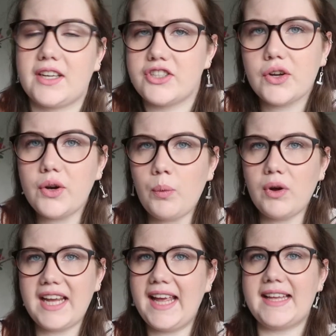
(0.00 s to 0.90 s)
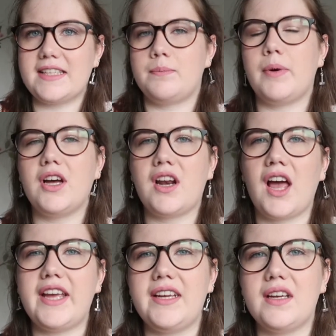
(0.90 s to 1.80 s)
I don't know what it is, but
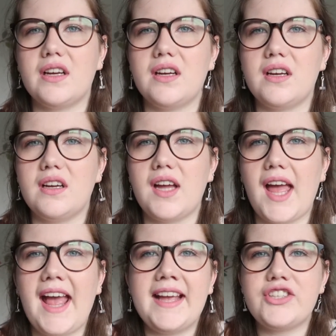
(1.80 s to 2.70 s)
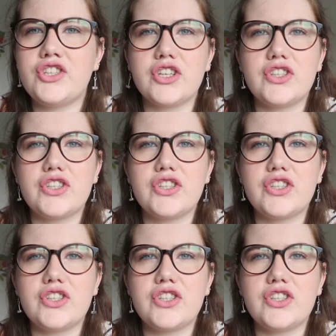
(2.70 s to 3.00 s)
like, it's